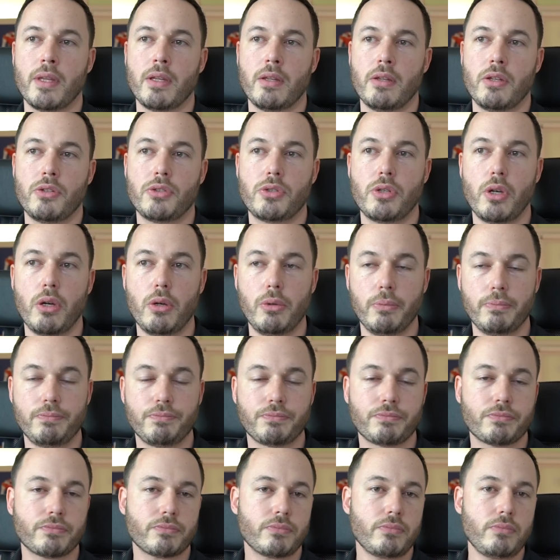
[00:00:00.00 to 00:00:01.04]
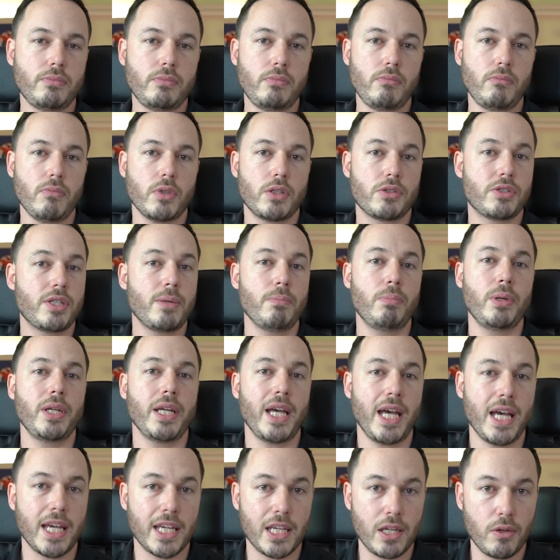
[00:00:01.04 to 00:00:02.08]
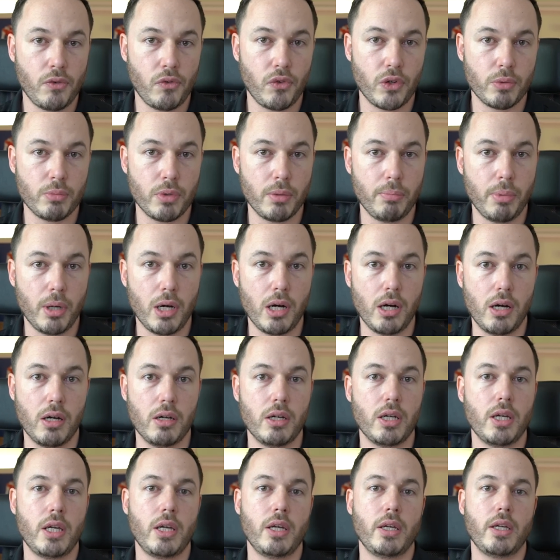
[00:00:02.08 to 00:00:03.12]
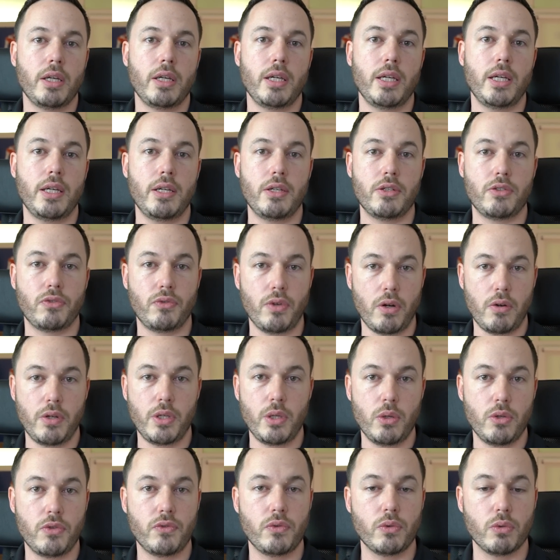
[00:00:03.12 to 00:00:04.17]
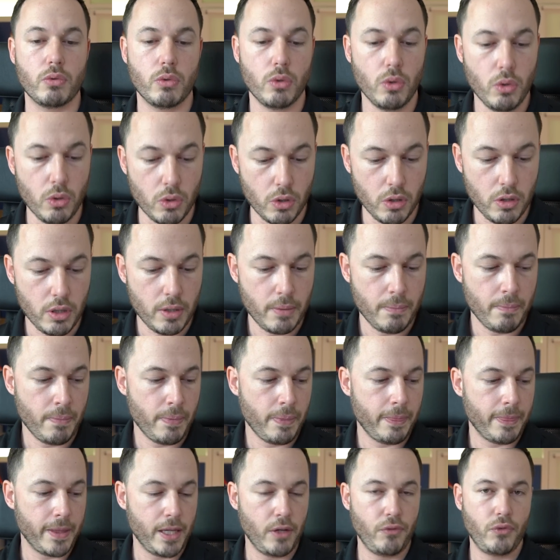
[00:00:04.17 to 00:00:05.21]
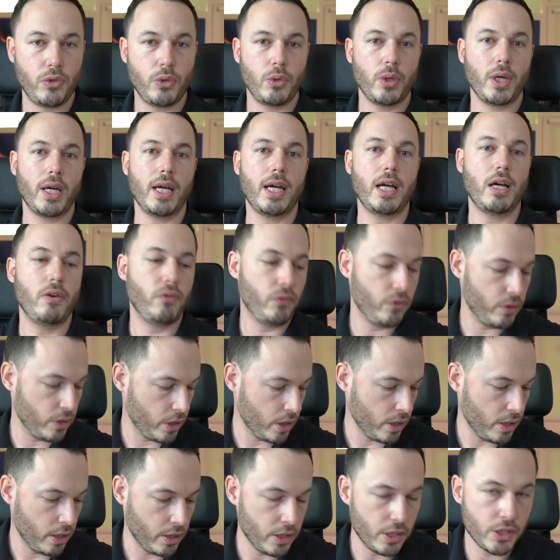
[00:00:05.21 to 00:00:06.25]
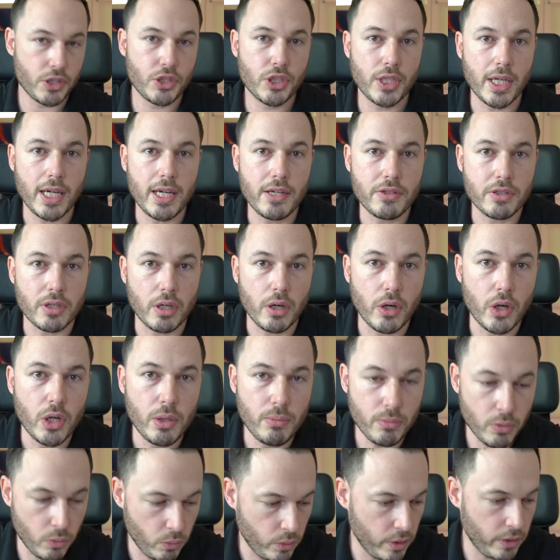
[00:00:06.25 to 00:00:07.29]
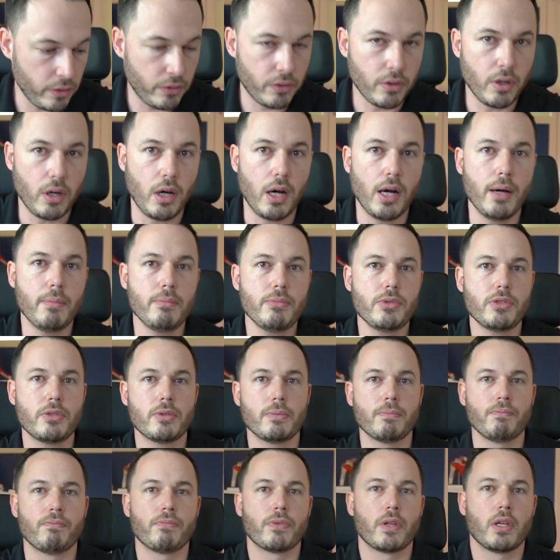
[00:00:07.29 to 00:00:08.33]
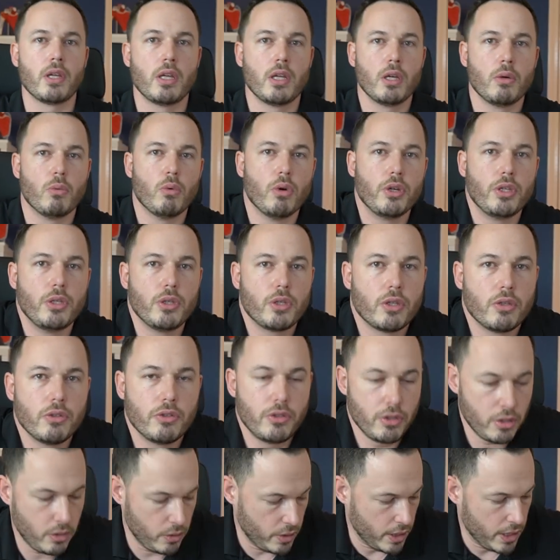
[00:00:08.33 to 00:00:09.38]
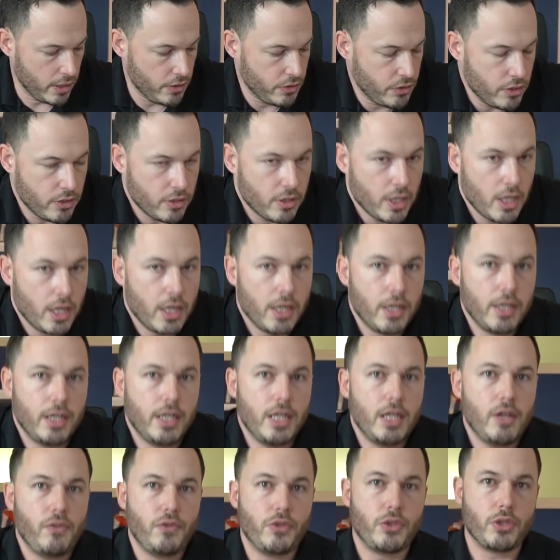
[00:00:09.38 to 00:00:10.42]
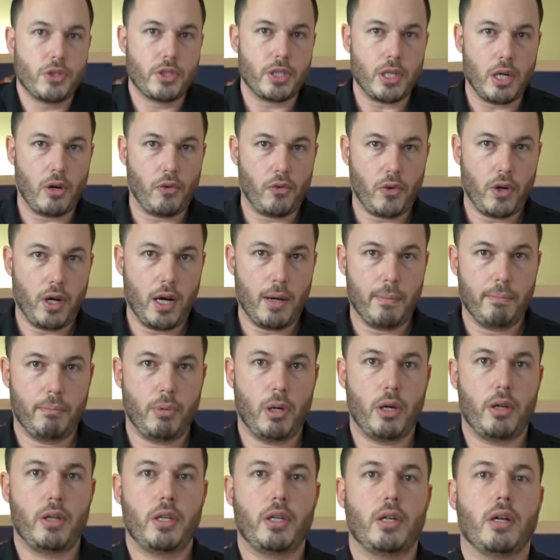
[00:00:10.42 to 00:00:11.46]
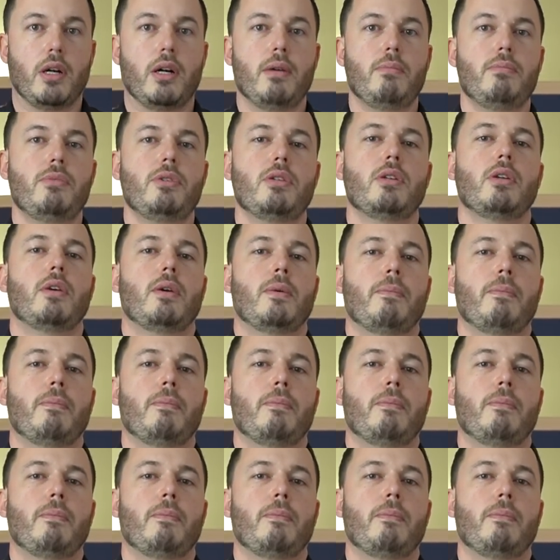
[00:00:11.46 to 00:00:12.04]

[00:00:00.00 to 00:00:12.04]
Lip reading: So simply hanging from a bar is very useful. Or if you have chairs at home with arms, what you can do is just lift yourself up by the arms